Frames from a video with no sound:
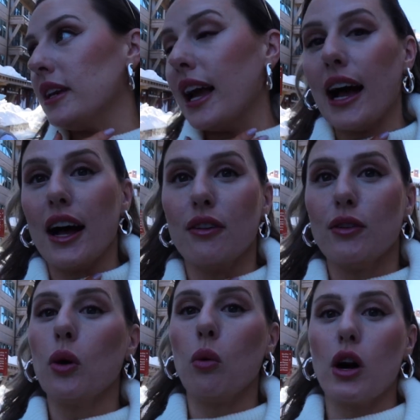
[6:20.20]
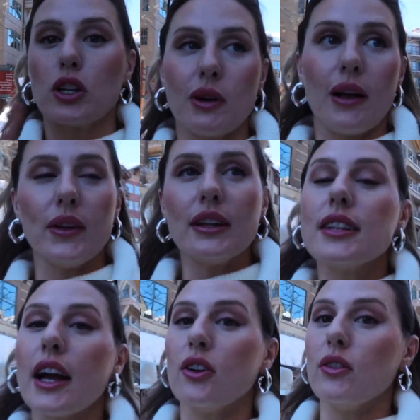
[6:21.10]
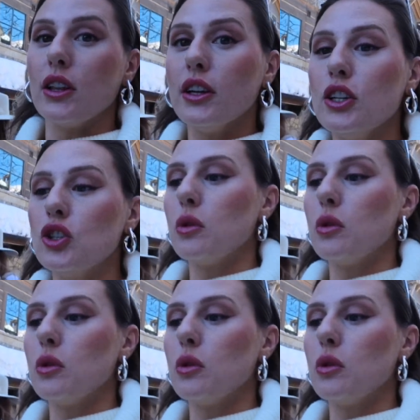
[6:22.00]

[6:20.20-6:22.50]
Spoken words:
We have walked around the entire village.